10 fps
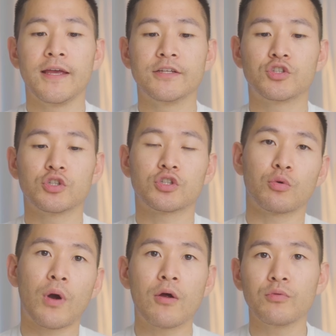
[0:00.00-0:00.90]
is to
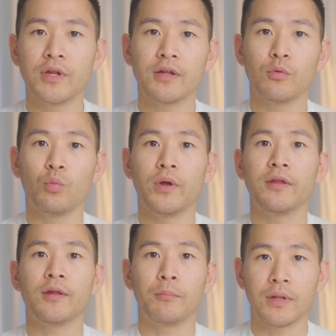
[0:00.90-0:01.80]
surround it
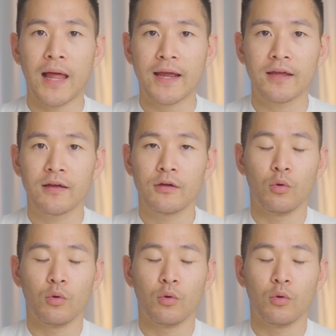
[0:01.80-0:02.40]
with black